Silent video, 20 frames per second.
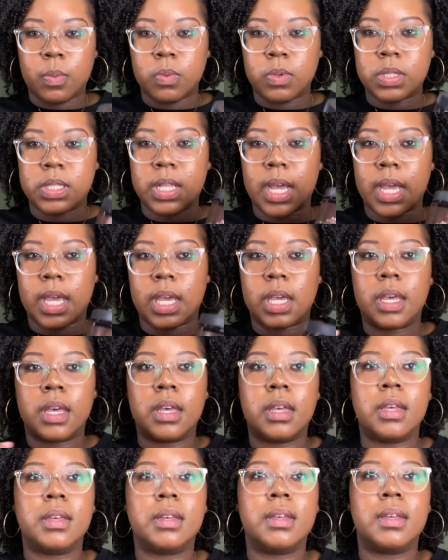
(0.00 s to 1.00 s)
was like,
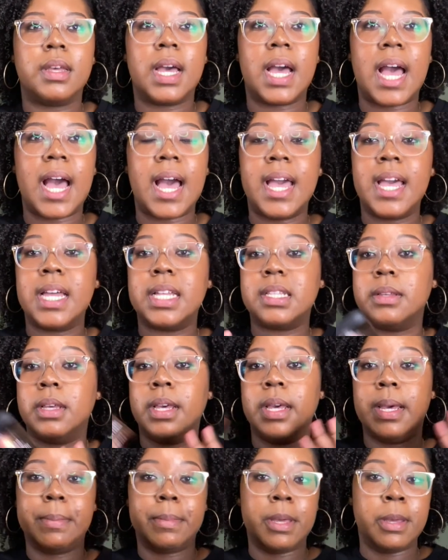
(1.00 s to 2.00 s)

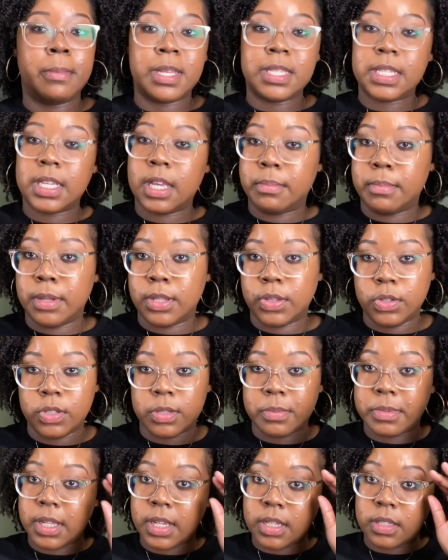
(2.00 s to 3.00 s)
me and my scalp been through
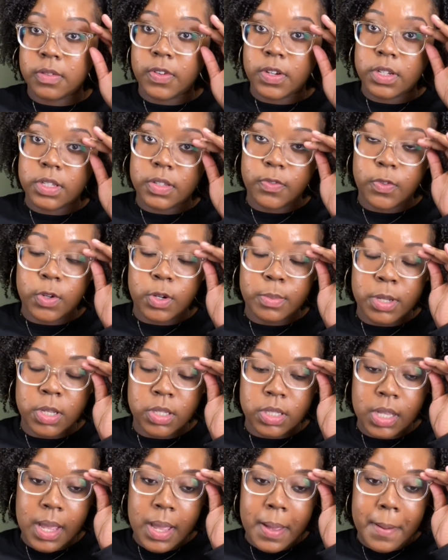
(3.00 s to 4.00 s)
some things first and foremost,